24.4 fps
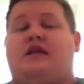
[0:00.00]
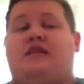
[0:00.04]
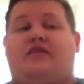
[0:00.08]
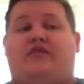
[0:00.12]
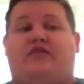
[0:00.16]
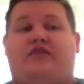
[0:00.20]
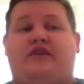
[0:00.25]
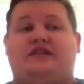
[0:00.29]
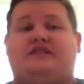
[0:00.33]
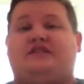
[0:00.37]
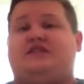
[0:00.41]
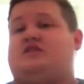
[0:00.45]

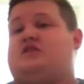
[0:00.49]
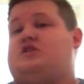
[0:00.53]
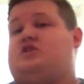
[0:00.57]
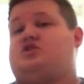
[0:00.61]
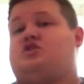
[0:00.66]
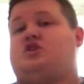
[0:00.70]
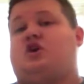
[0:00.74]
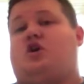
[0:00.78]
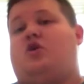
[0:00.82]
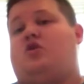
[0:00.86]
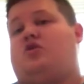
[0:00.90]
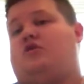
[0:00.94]
this is a
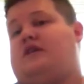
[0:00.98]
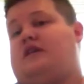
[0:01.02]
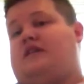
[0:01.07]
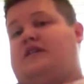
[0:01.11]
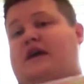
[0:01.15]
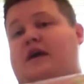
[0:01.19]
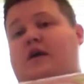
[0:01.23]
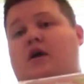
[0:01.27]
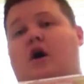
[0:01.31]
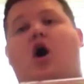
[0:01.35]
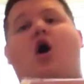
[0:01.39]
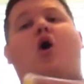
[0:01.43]
song that
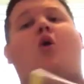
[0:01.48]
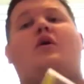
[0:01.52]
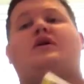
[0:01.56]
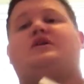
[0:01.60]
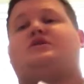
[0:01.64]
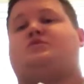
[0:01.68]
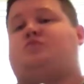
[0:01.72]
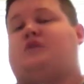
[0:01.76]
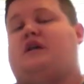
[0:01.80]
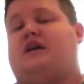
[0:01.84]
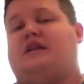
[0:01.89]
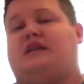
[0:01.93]
they
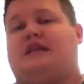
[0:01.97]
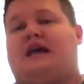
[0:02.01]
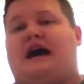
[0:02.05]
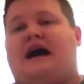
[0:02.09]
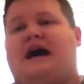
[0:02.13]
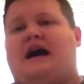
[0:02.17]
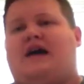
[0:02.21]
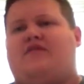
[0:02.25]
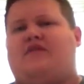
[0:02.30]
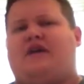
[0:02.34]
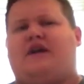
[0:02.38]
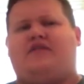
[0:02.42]
always play live.